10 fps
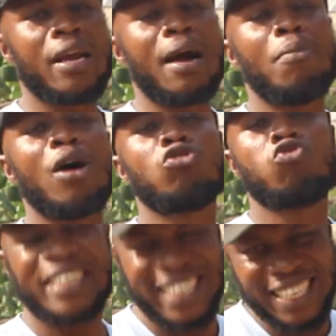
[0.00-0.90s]

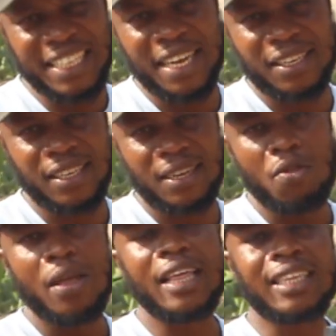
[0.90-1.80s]
about resistance.
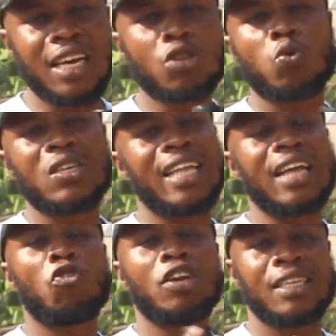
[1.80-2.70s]
The ticks will
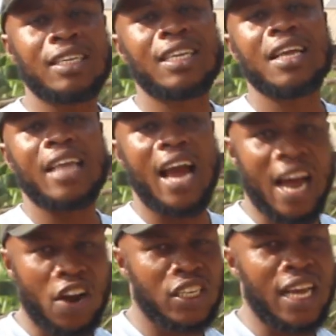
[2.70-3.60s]
start resisting the
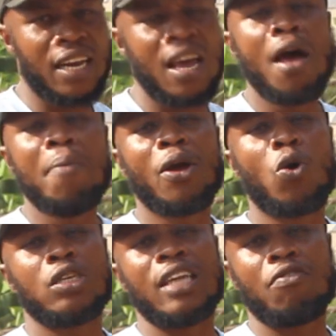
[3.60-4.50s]
acaricide
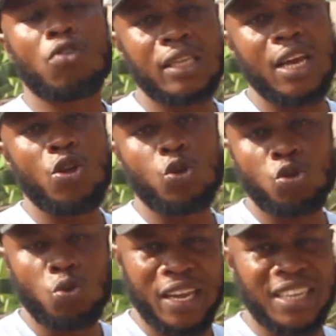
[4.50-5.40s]
because they have gotten
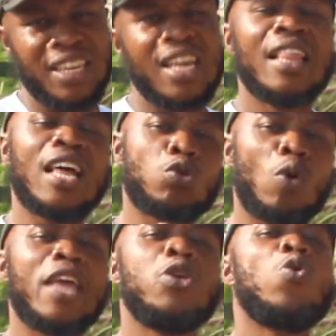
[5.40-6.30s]
used to it. That's
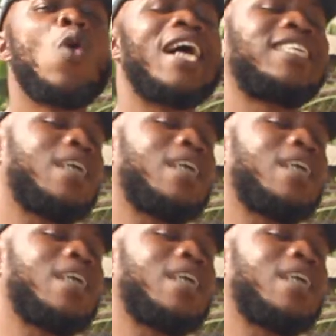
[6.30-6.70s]
why you are